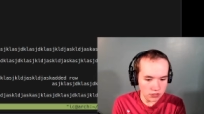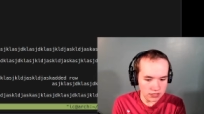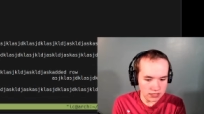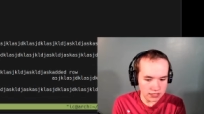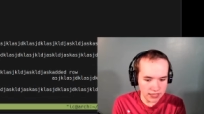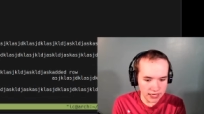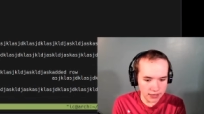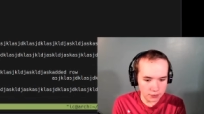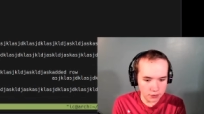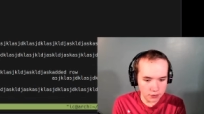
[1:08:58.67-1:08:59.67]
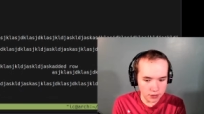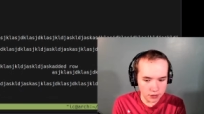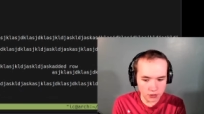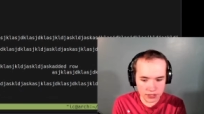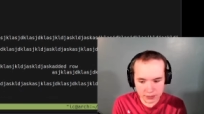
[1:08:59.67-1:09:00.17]
It doesn't add row. Oh,
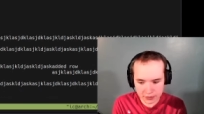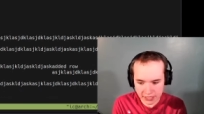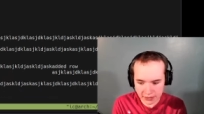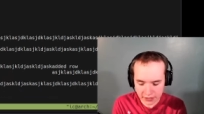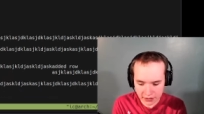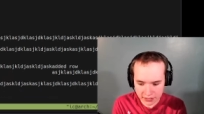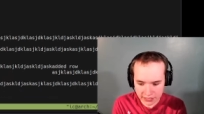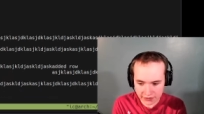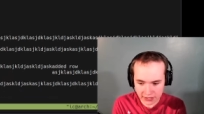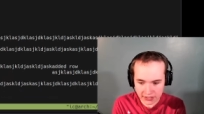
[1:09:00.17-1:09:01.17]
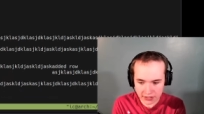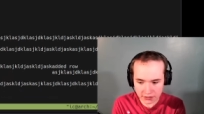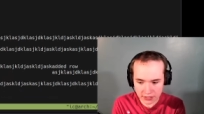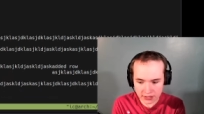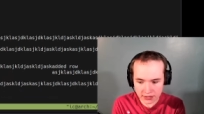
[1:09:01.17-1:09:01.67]
because it prints it out there, because I forgot to do this.